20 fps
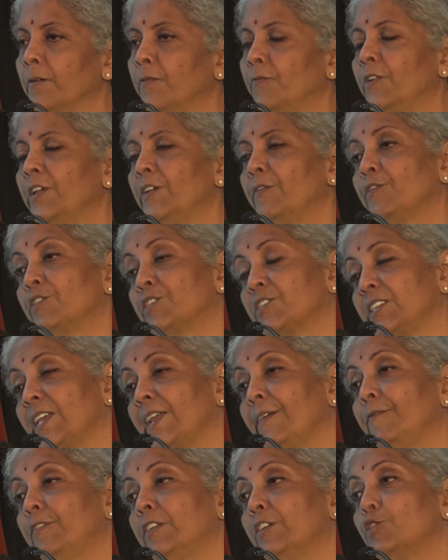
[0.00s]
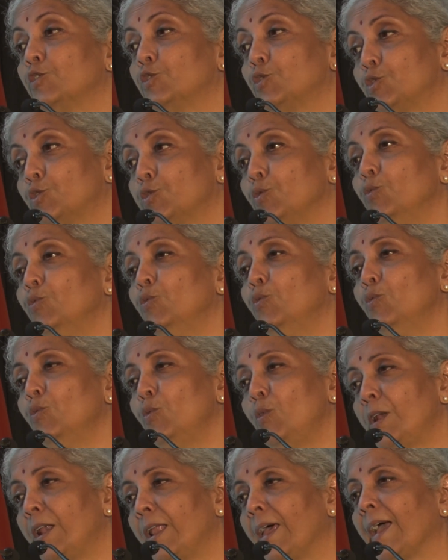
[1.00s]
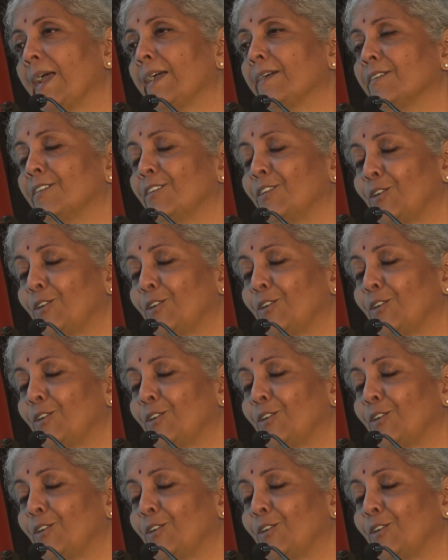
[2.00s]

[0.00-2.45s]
we've saved 2 lakh